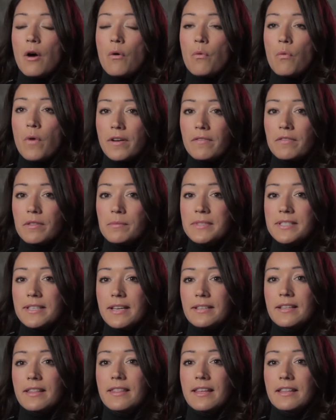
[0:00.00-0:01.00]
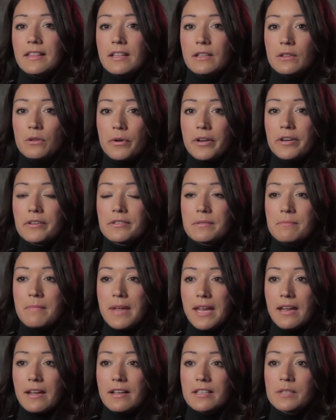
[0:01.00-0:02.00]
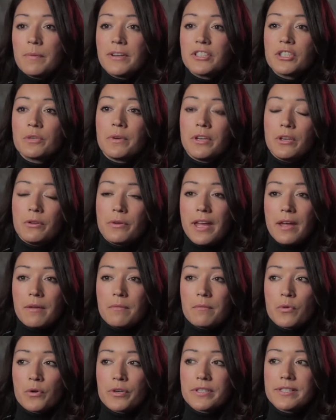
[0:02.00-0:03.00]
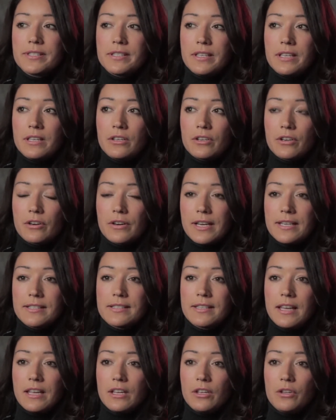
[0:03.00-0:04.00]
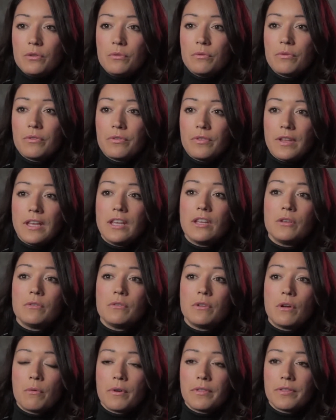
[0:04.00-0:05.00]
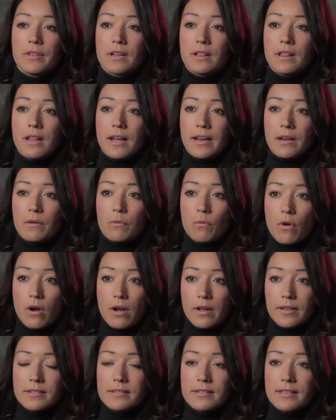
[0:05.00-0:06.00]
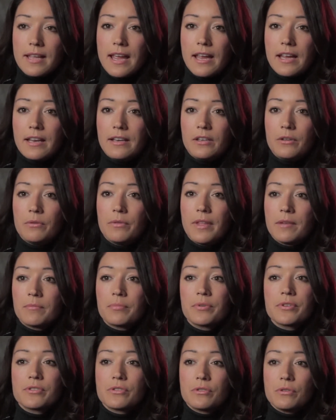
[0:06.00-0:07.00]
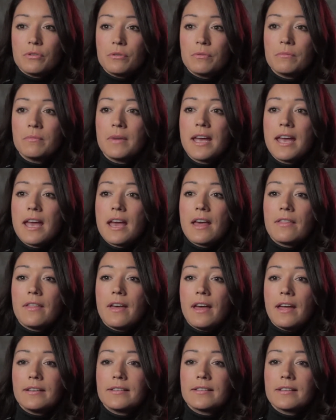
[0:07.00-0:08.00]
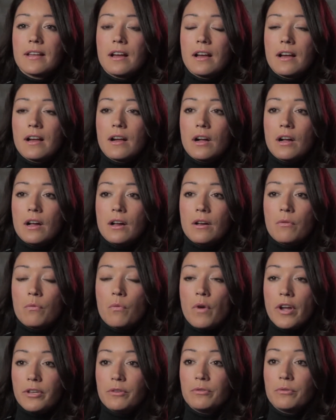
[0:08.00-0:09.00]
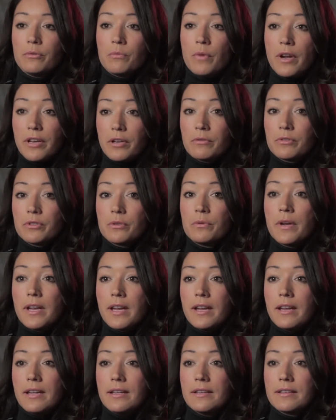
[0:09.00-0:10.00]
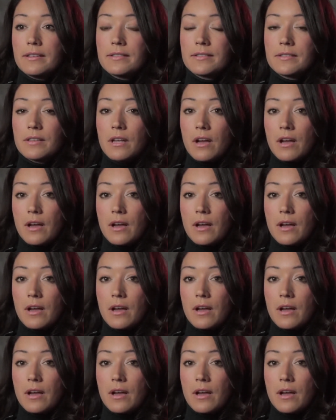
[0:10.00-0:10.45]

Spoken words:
One of the mistakes I think that lawyers make, especially when you get more senior, is that you think you know what the client wants, and you then presume that what you're doing is